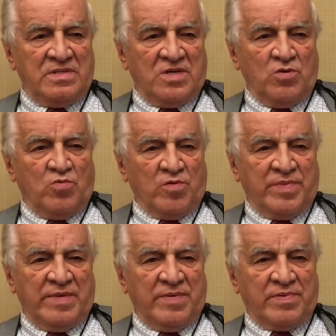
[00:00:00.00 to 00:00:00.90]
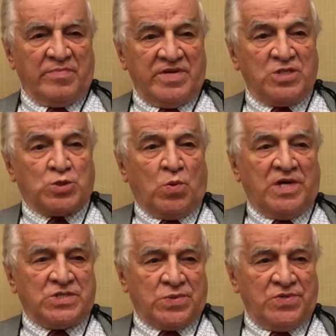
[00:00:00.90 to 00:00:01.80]
a newborn baby probably needs
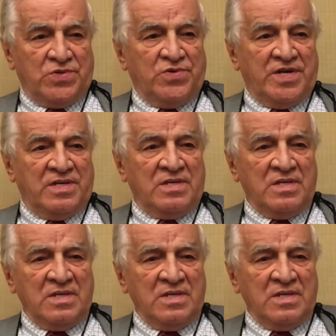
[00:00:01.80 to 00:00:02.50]
twice what you need